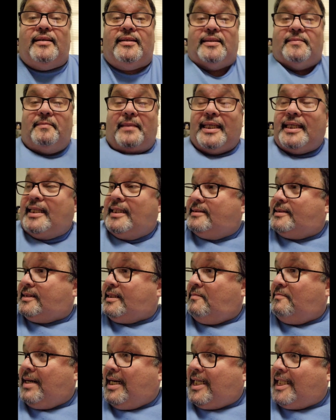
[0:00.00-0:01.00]
I'm making
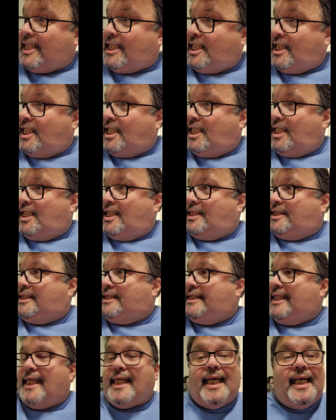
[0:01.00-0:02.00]
some
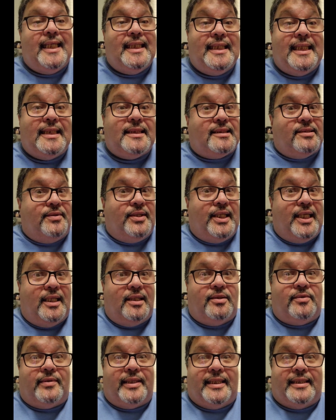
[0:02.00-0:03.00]
chicken and some
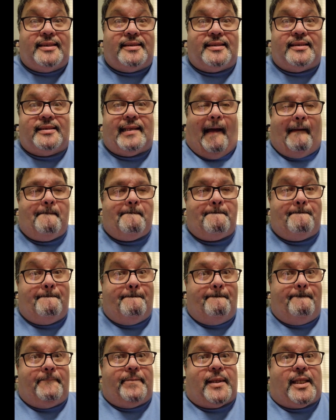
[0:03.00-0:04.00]
yellow rice.
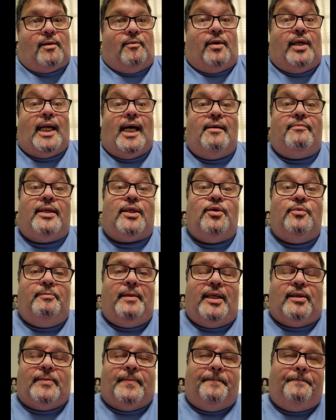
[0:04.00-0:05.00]
We're gonna have a good
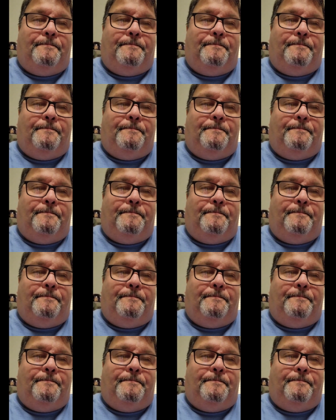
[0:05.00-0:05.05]
meal.